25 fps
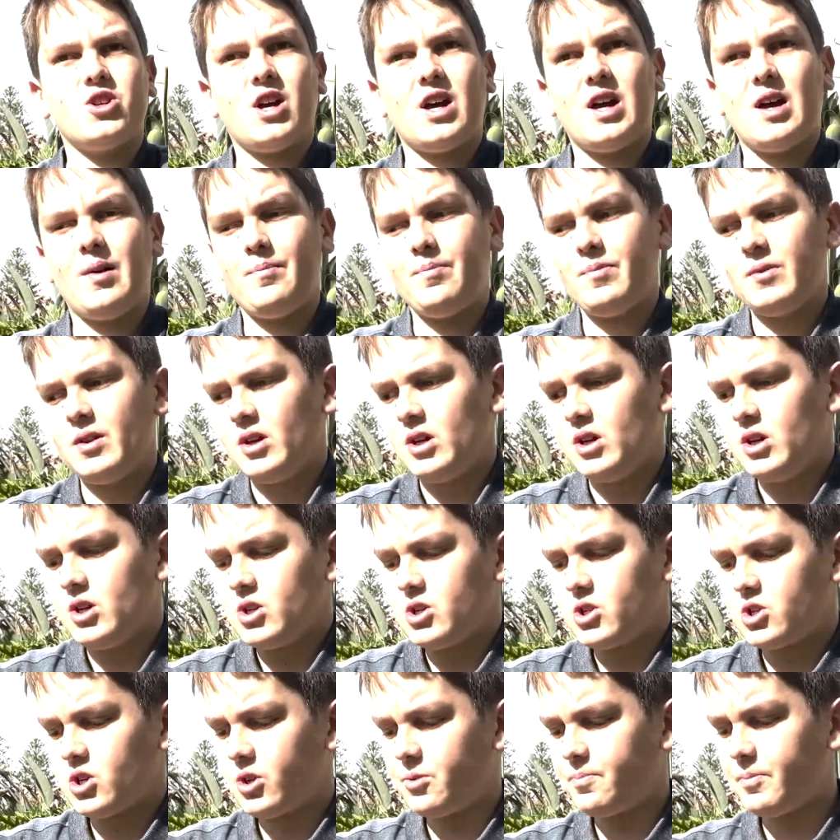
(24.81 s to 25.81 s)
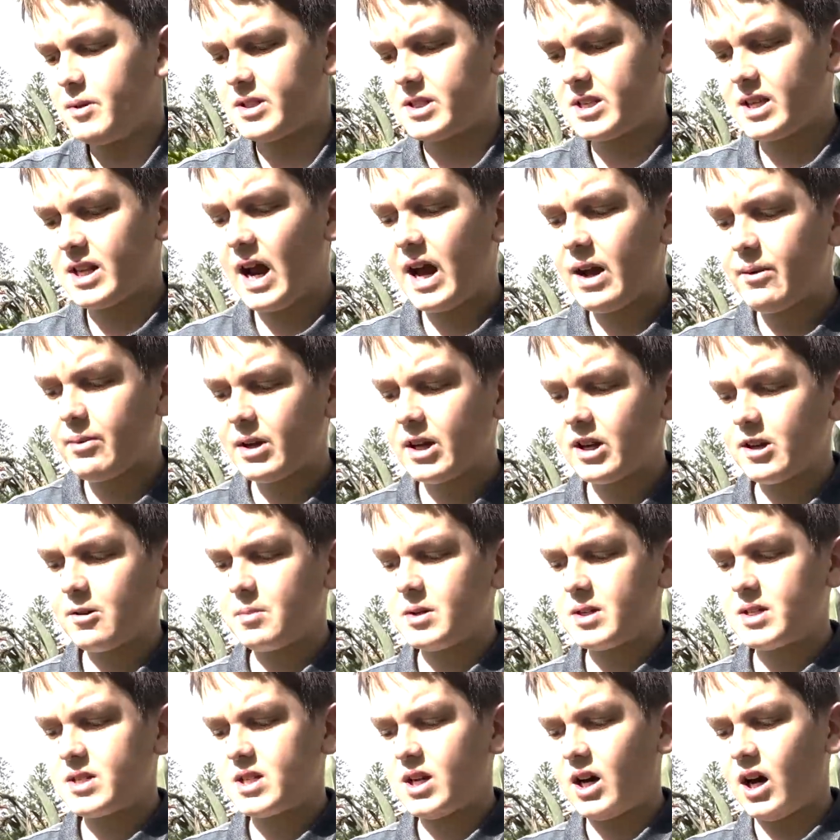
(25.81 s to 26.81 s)
But today we're going to be
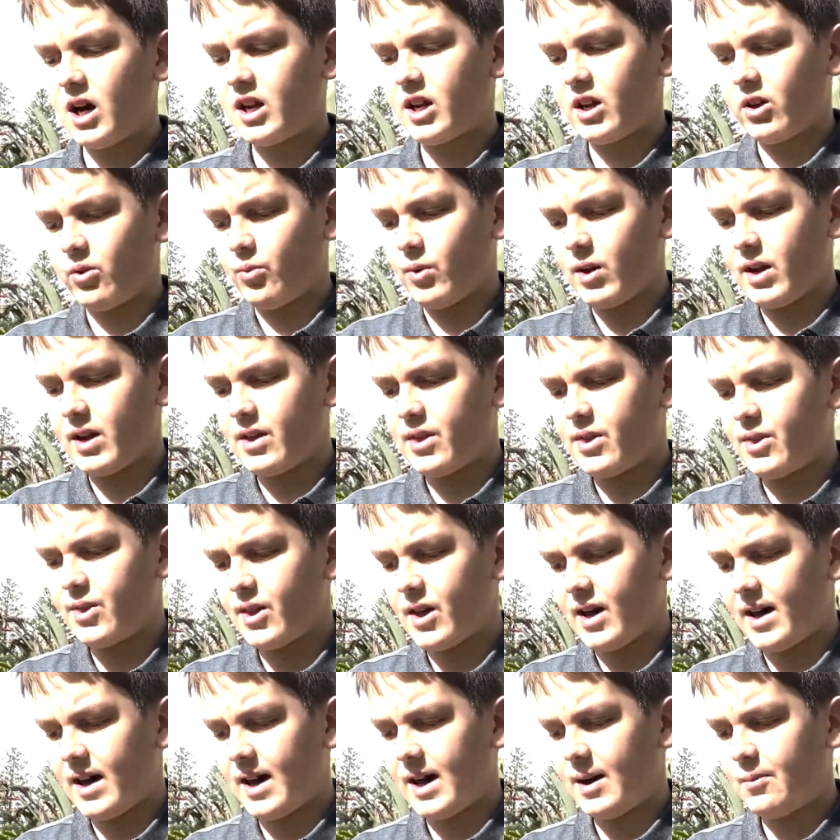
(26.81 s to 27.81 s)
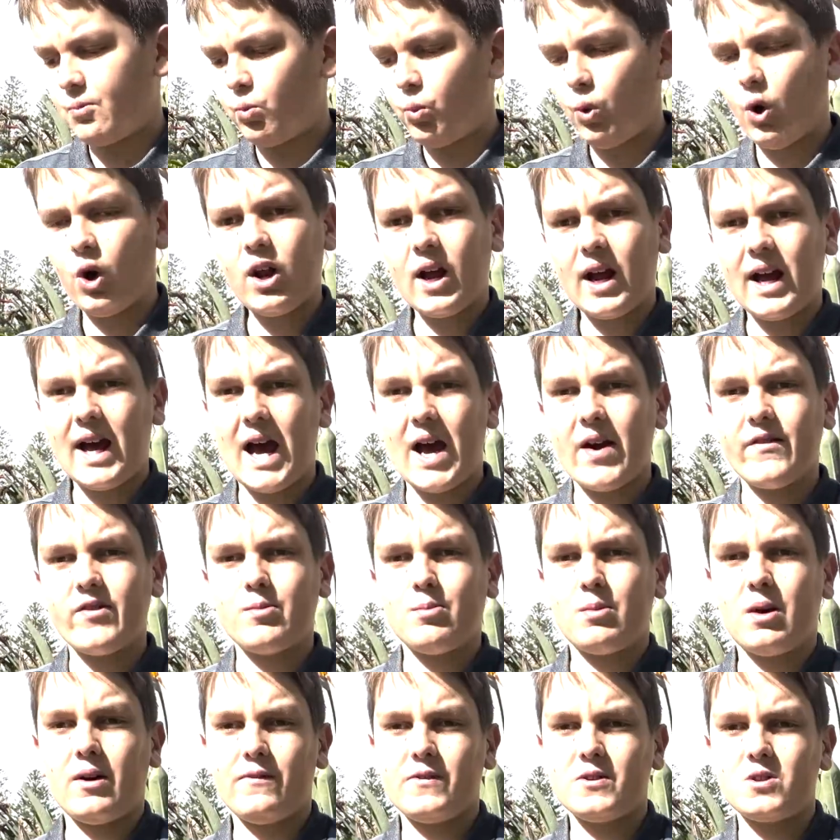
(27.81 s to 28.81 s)
starting with what I have in
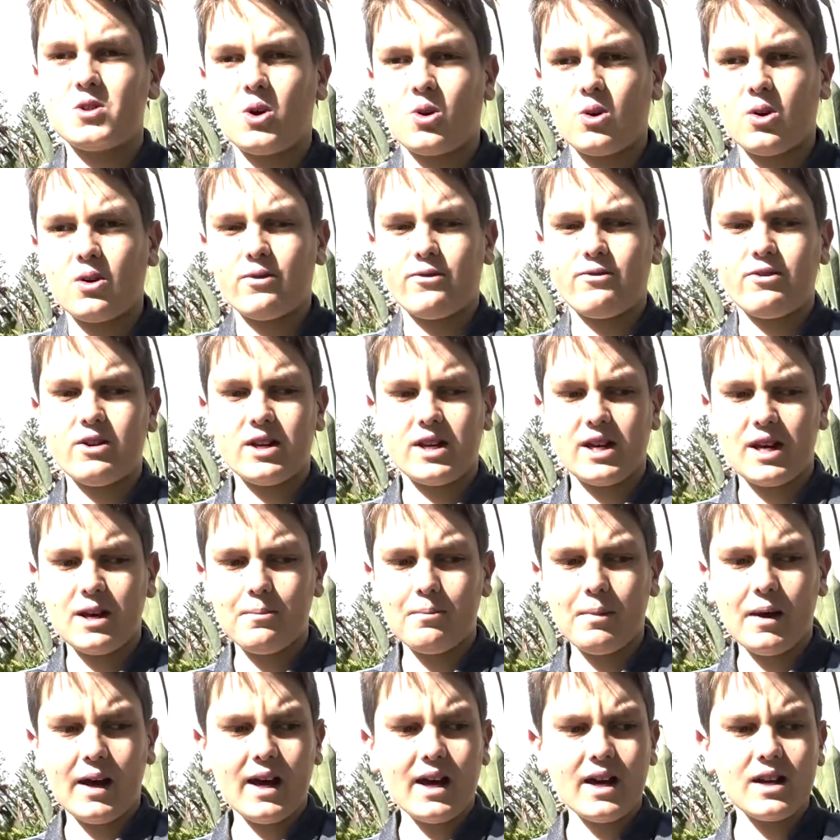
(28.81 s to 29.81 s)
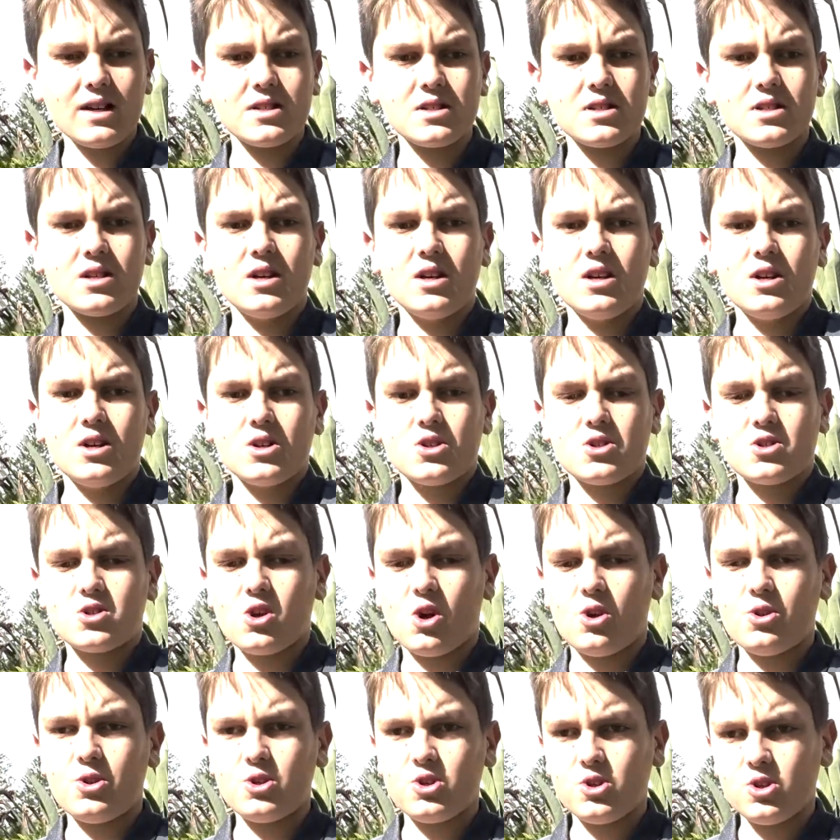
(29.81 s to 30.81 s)
my photography kit bags,
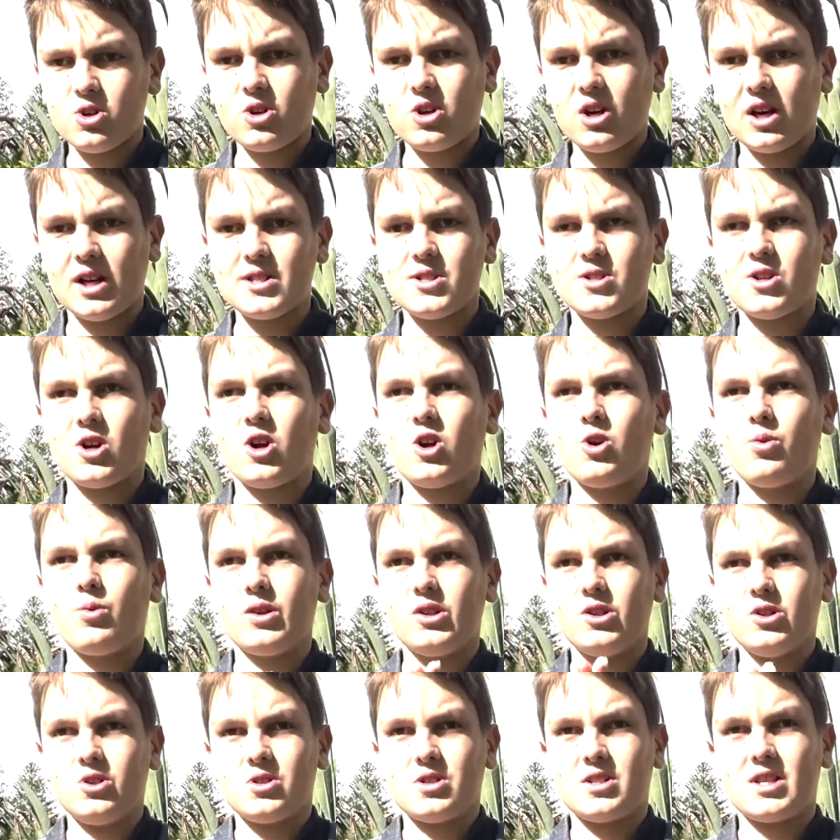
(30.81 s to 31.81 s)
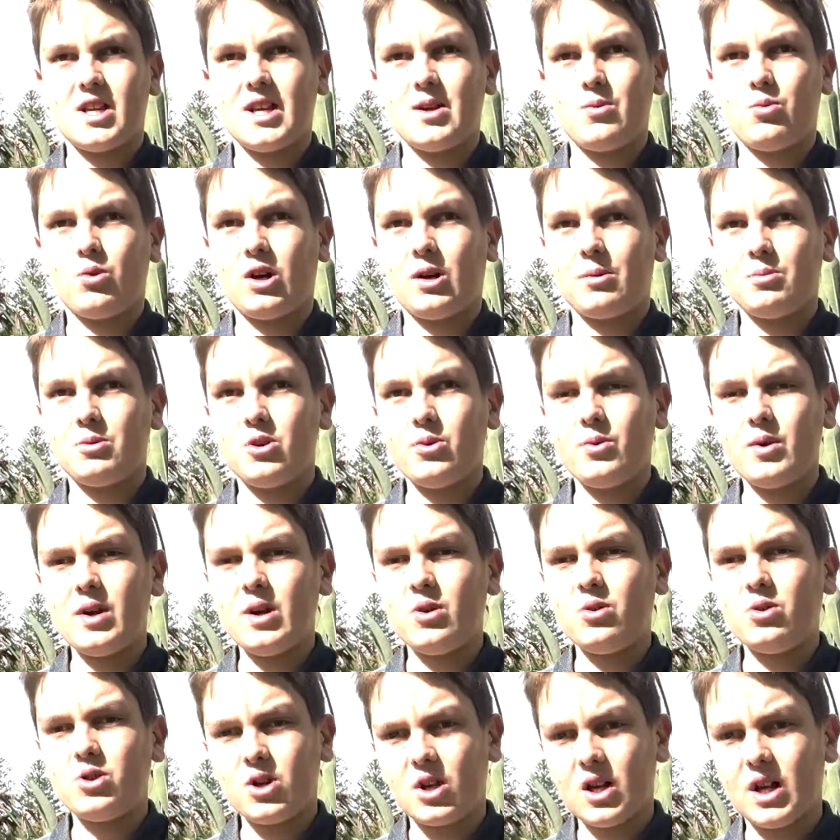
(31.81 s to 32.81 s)
so that you guys know when you see what I'm
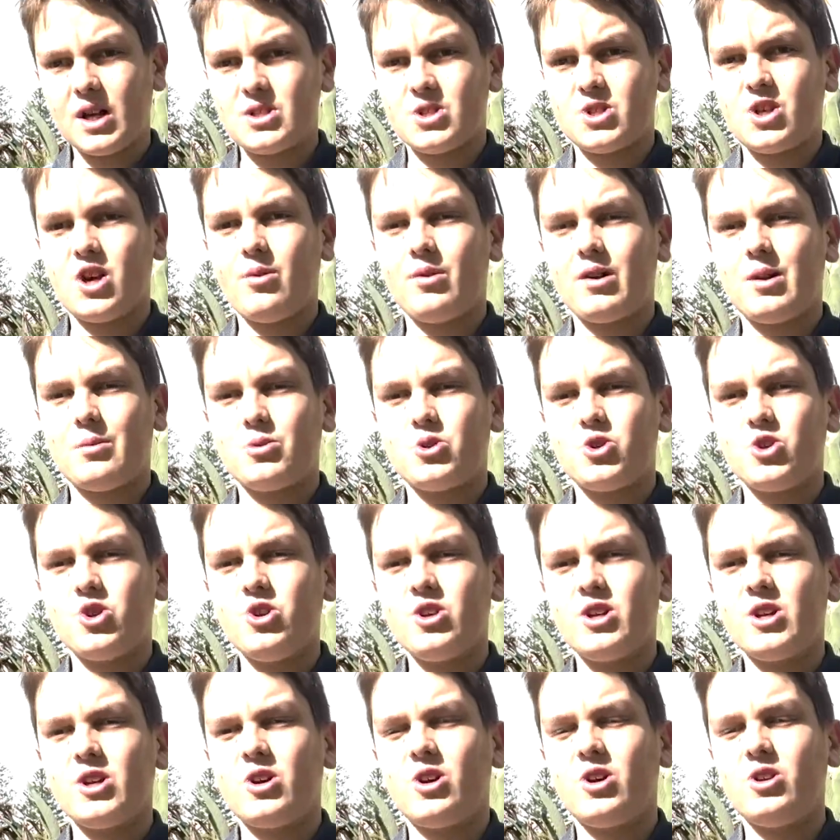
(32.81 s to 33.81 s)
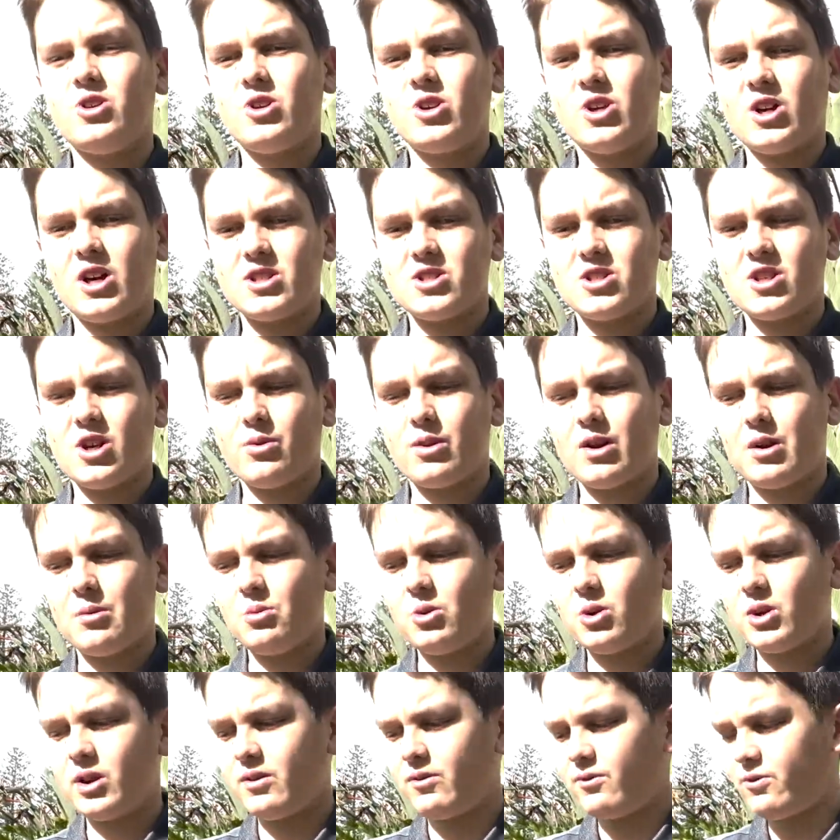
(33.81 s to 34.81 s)
doing, you guys know what I'm shooting on, you guys know what I'm
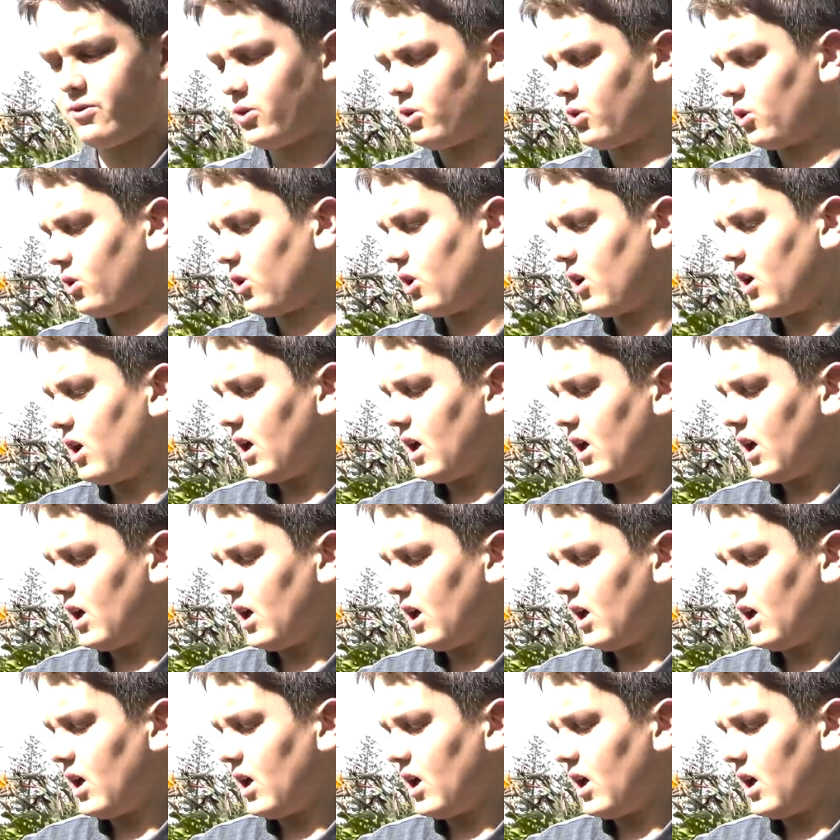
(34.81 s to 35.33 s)
looking for.